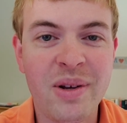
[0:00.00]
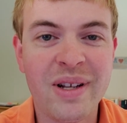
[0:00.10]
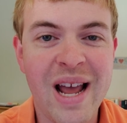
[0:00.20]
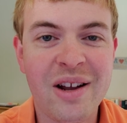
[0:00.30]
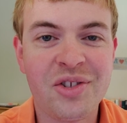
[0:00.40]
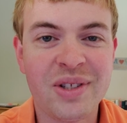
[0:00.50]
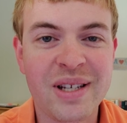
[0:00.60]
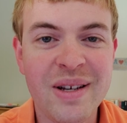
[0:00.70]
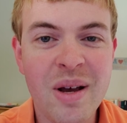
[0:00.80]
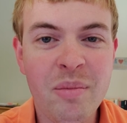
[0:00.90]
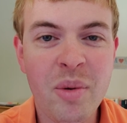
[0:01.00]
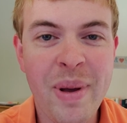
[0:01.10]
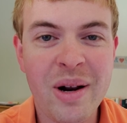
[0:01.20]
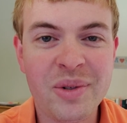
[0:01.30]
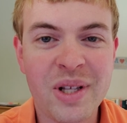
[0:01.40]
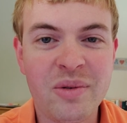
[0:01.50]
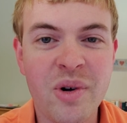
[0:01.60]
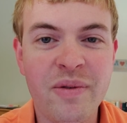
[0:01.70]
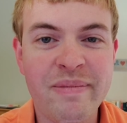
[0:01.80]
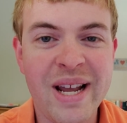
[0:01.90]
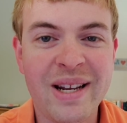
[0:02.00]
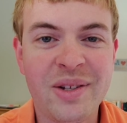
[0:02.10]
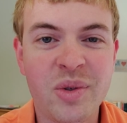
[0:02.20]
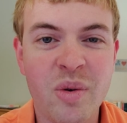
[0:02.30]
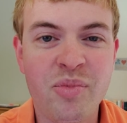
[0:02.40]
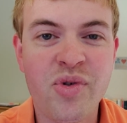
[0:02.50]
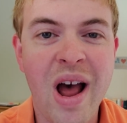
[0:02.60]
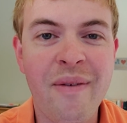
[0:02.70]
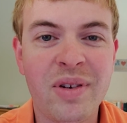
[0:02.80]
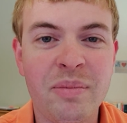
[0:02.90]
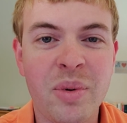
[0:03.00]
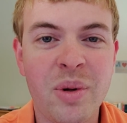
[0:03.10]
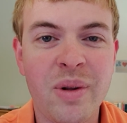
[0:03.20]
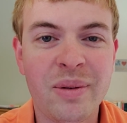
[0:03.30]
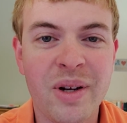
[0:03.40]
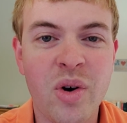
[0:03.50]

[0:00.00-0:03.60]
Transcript: you could actually put panels on the roof and make it into a profitable,